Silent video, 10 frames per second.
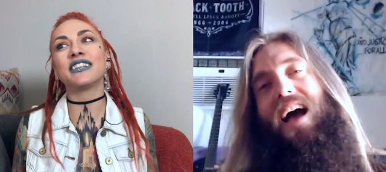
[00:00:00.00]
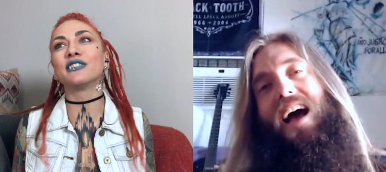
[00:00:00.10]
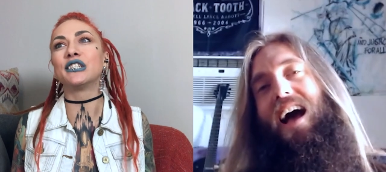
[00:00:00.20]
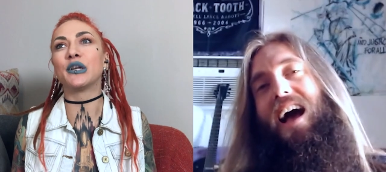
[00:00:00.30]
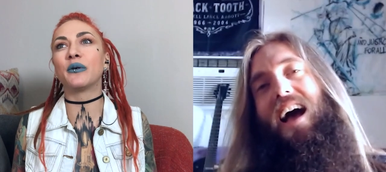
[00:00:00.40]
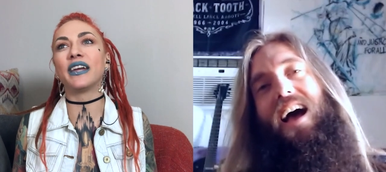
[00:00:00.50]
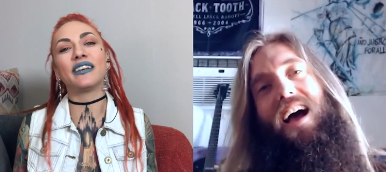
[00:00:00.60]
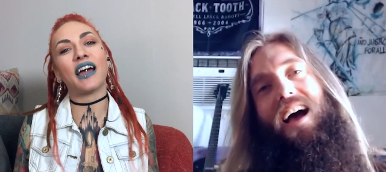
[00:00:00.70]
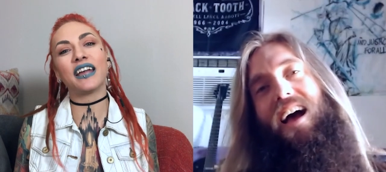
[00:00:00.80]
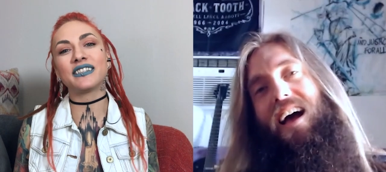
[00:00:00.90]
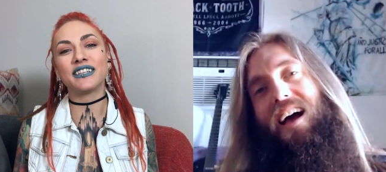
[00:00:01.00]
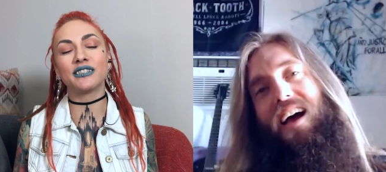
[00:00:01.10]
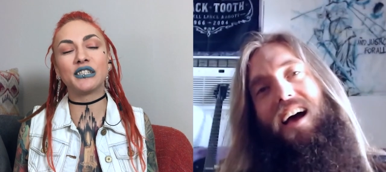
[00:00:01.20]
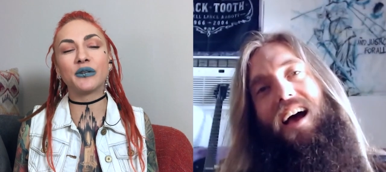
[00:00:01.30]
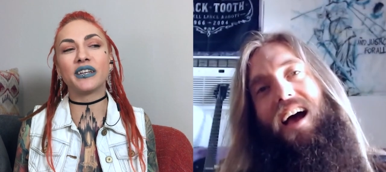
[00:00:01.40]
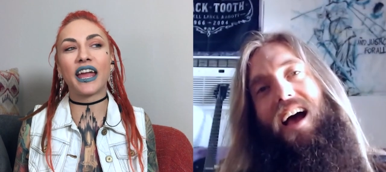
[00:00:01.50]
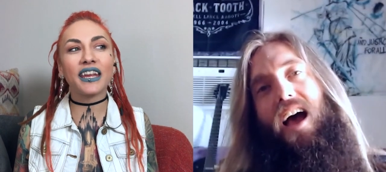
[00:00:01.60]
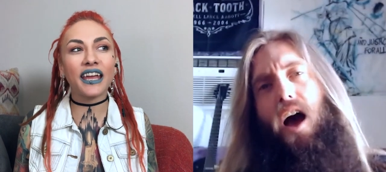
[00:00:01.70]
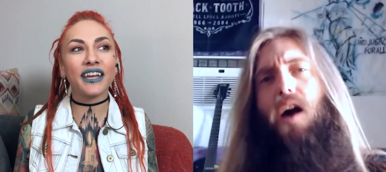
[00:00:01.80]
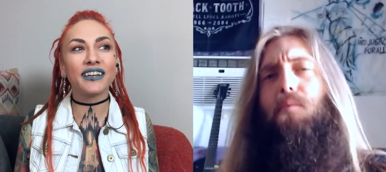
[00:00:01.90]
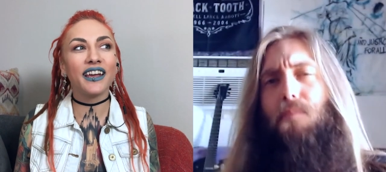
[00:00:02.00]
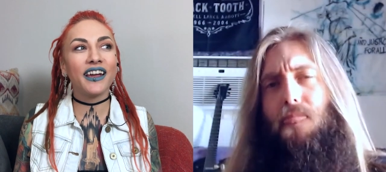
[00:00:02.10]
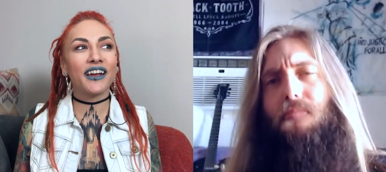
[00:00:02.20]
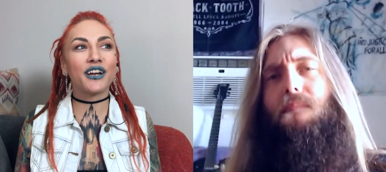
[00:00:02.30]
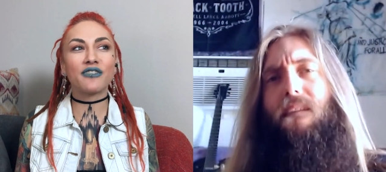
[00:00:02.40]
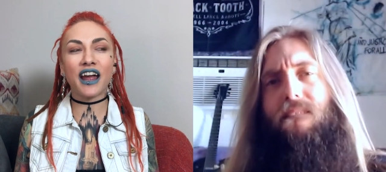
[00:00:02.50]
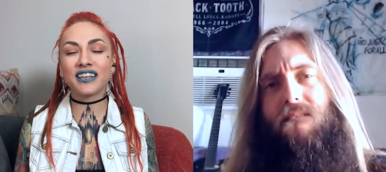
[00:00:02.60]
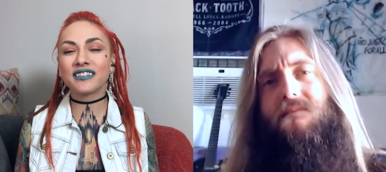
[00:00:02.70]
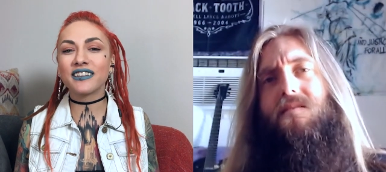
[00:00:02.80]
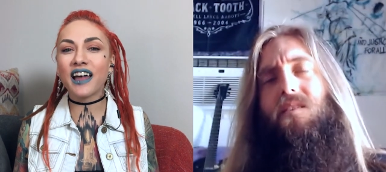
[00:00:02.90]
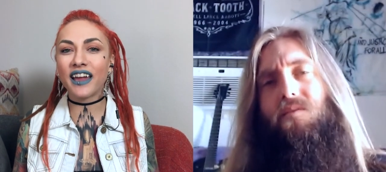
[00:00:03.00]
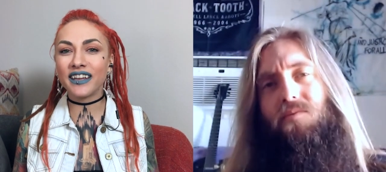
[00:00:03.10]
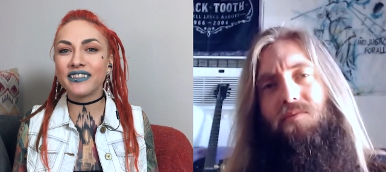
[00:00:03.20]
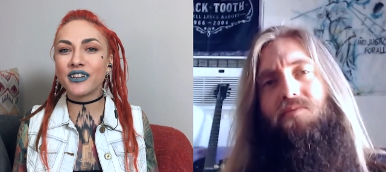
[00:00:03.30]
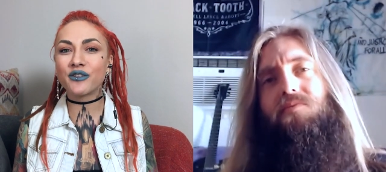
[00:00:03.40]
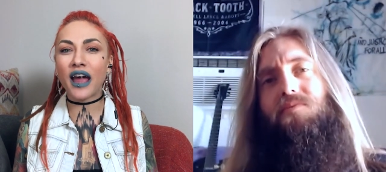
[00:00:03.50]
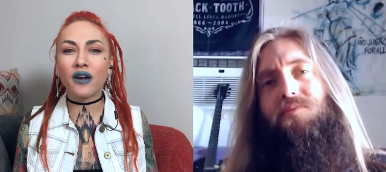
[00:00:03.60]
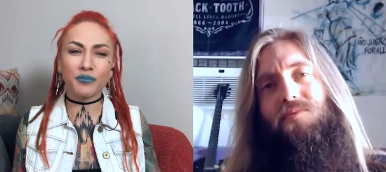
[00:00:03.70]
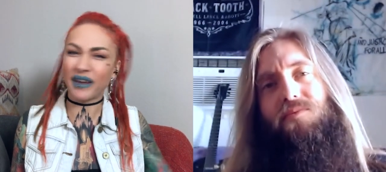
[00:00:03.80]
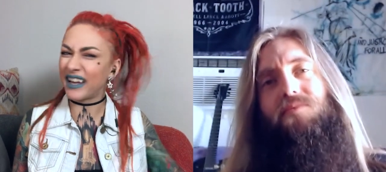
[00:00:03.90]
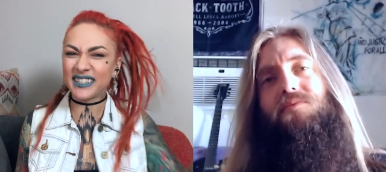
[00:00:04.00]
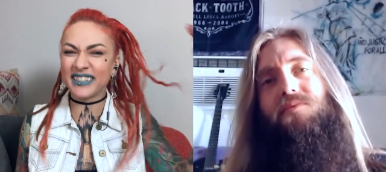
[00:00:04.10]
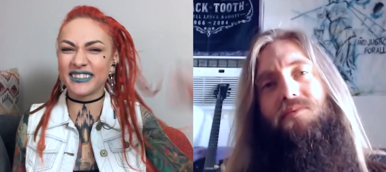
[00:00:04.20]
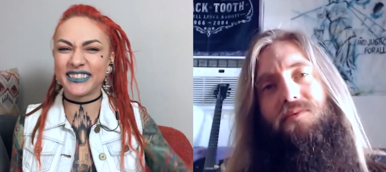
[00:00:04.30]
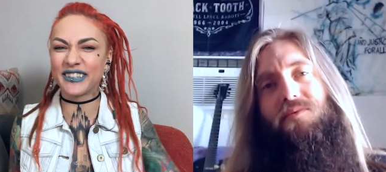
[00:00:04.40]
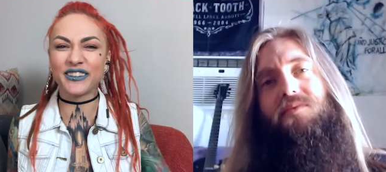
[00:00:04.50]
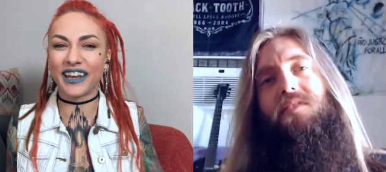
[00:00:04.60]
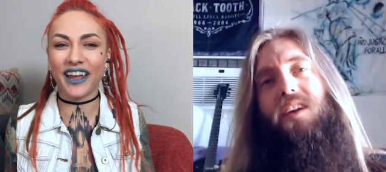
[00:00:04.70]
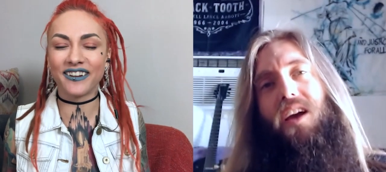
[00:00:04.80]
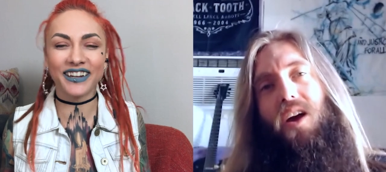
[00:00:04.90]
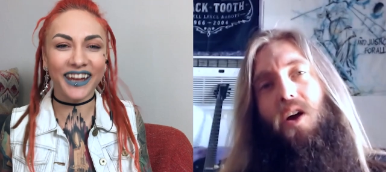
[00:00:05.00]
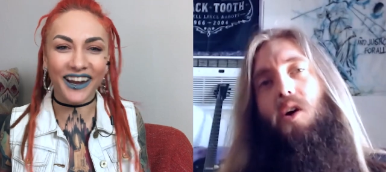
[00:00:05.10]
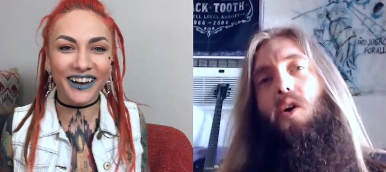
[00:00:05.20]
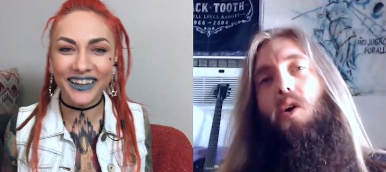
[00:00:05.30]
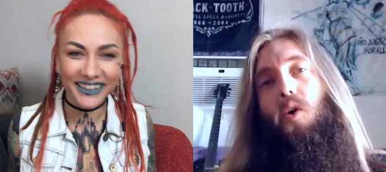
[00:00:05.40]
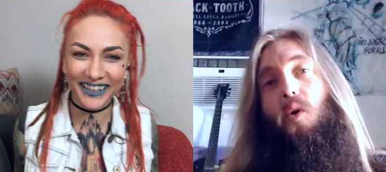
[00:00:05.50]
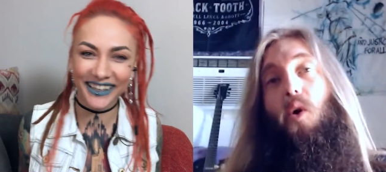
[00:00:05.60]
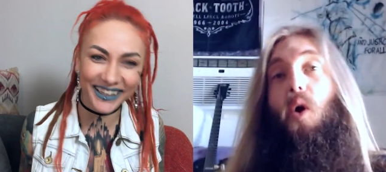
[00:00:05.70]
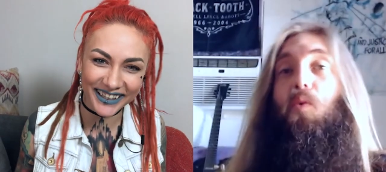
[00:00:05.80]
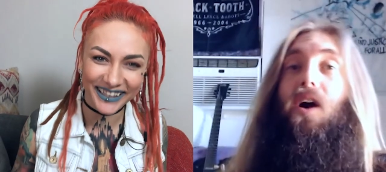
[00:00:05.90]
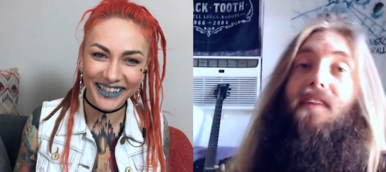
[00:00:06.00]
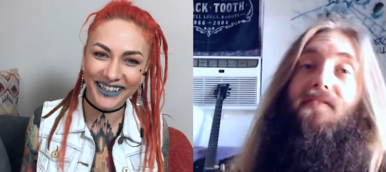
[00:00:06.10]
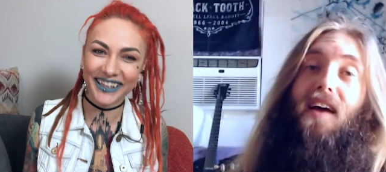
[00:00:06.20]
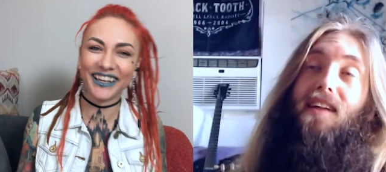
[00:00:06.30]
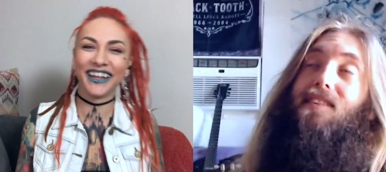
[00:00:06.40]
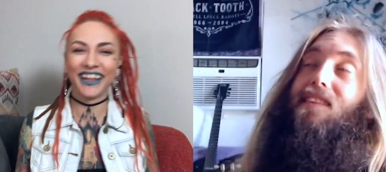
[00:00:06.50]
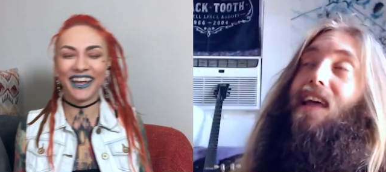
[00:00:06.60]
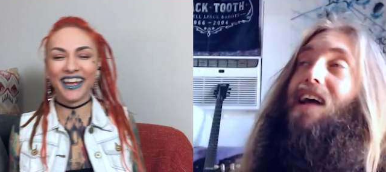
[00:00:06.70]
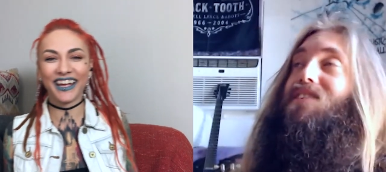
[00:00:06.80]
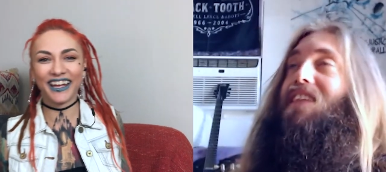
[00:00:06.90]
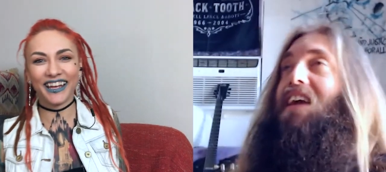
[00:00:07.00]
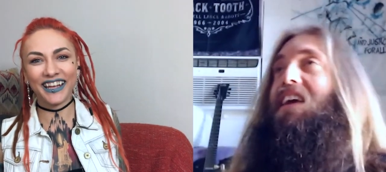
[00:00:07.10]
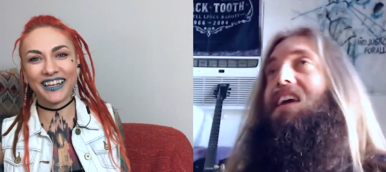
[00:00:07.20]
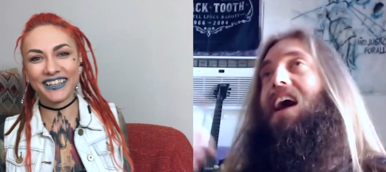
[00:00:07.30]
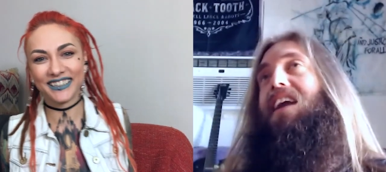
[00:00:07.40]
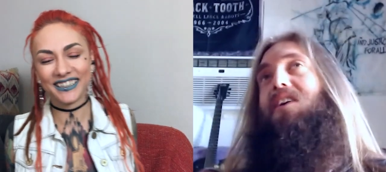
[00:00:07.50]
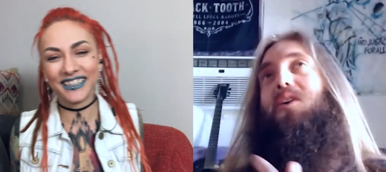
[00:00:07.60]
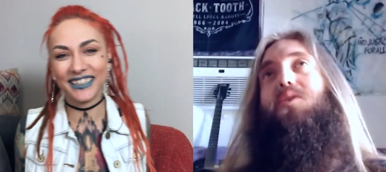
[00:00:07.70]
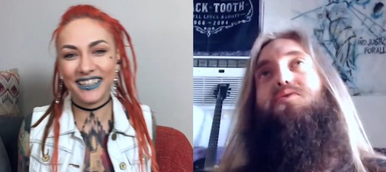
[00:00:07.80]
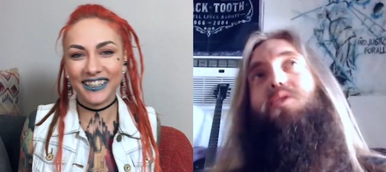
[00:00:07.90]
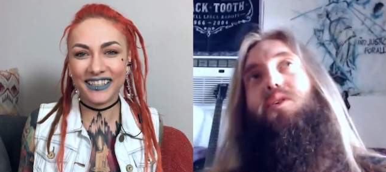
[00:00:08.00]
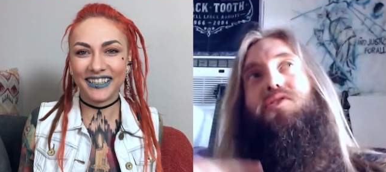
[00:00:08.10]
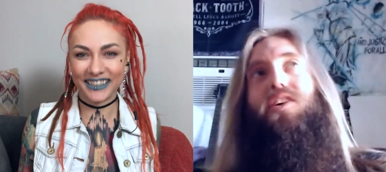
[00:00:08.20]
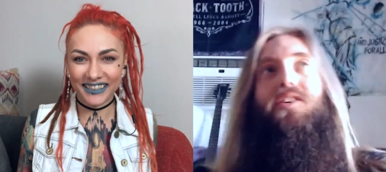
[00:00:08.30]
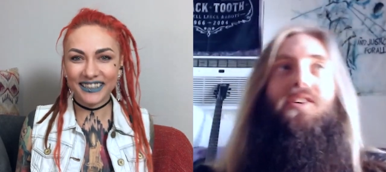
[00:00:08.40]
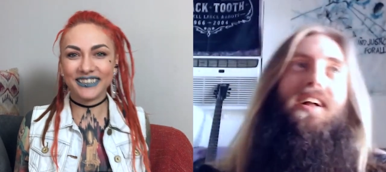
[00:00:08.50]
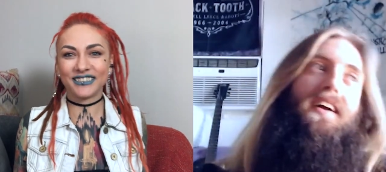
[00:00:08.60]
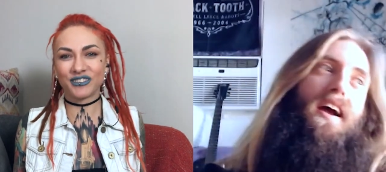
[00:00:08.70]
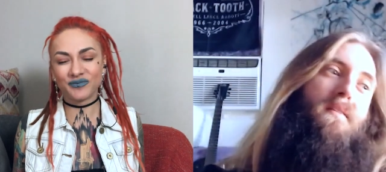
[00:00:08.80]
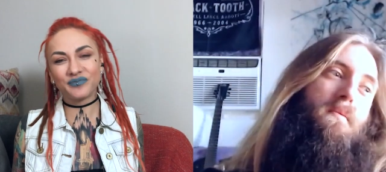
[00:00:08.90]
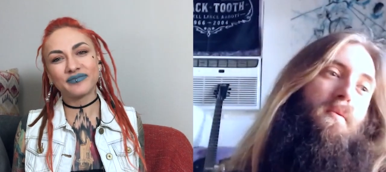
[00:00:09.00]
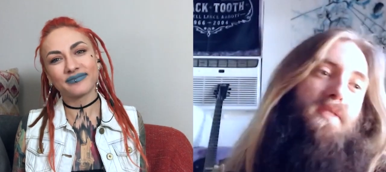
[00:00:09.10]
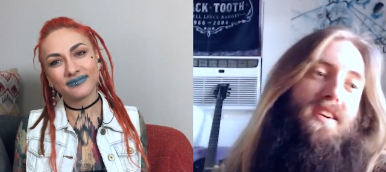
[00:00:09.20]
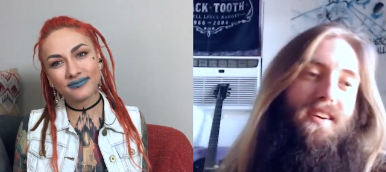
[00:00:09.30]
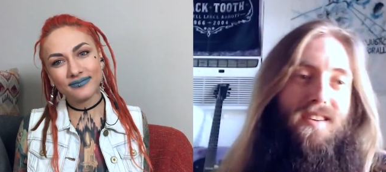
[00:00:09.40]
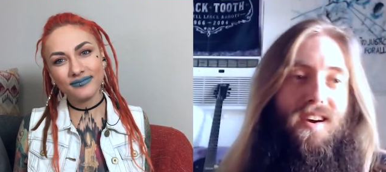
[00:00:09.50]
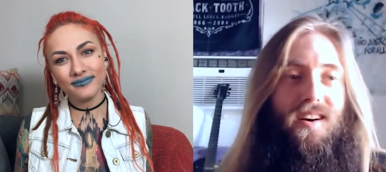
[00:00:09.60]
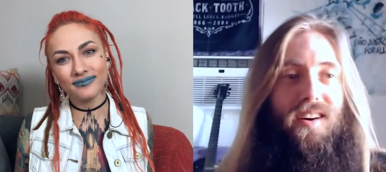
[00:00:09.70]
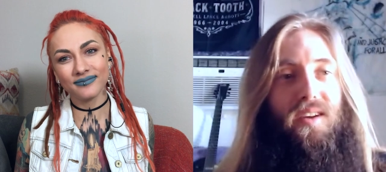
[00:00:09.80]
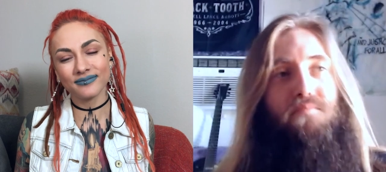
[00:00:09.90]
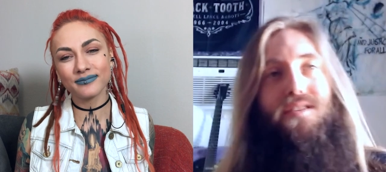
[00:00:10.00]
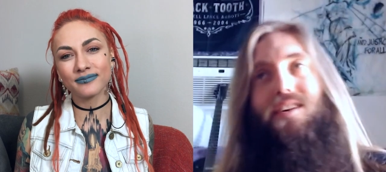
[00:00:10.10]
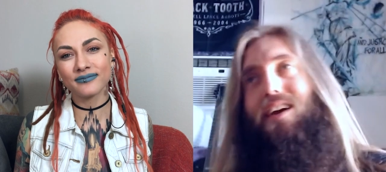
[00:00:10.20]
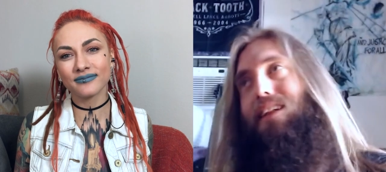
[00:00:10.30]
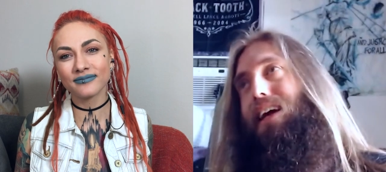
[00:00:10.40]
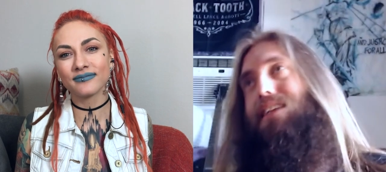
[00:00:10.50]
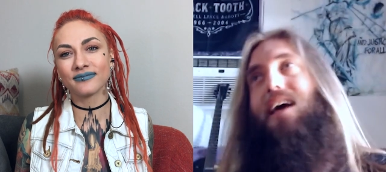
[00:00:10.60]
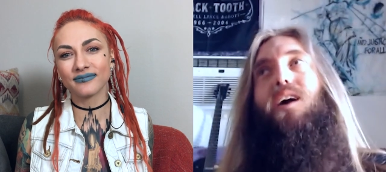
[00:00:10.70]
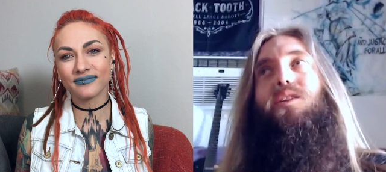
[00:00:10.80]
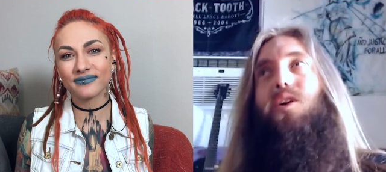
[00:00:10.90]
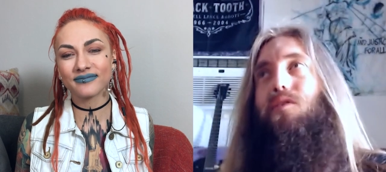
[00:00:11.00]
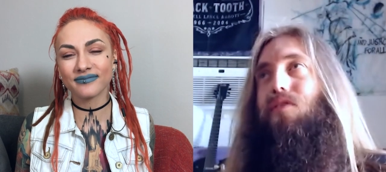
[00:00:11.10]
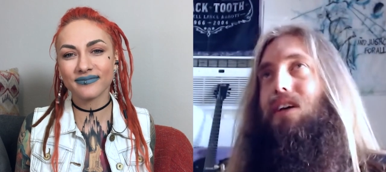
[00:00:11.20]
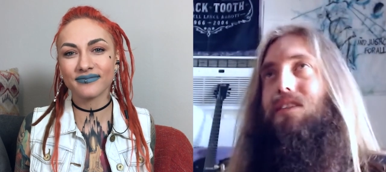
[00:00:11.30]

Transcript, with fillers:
Speaker 1: still thing. do it, I still do it. I get harassed a lot in the crowd, but I still do it. I don't care.
Speaker 2: Well, and that's that's like it kind of goes full circle. Like I remember being young and being at like Download